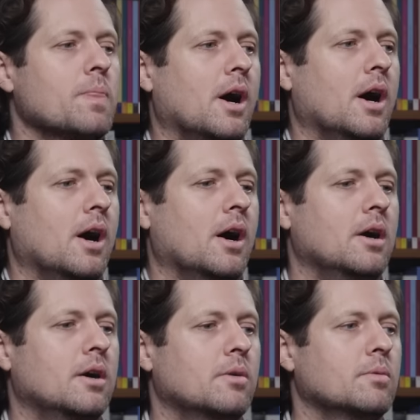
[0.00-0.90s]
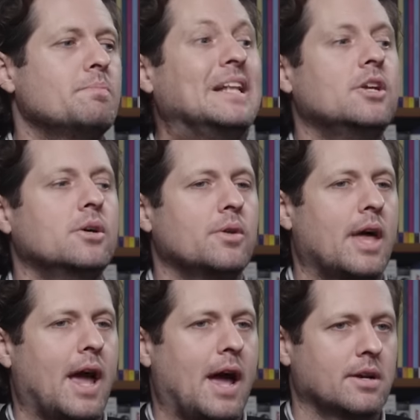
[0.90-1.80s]
uh, milieu
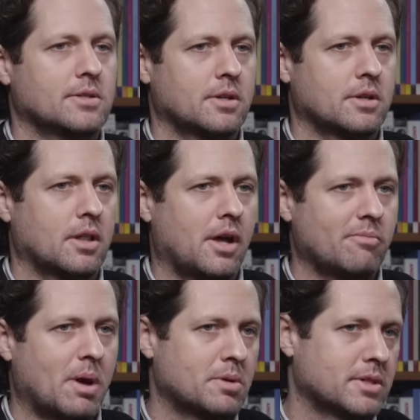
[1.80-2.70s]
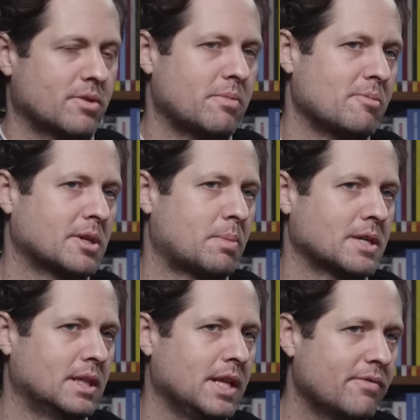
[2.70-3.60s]
that has a lot of members of the Movimento
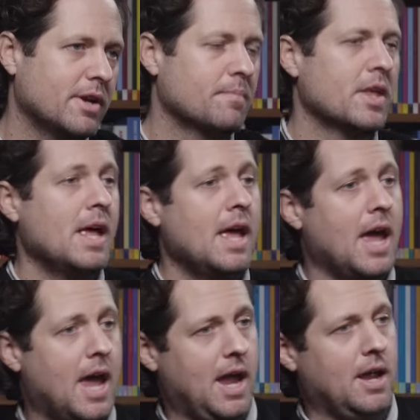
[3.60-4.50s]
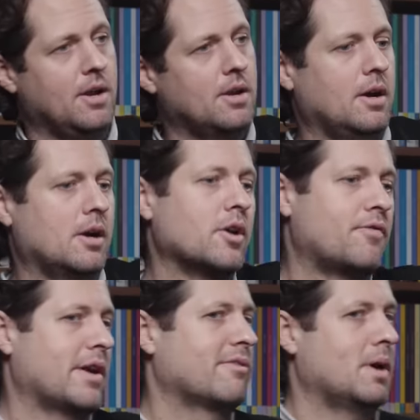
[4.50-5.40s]
Passe Livre. And a good friend of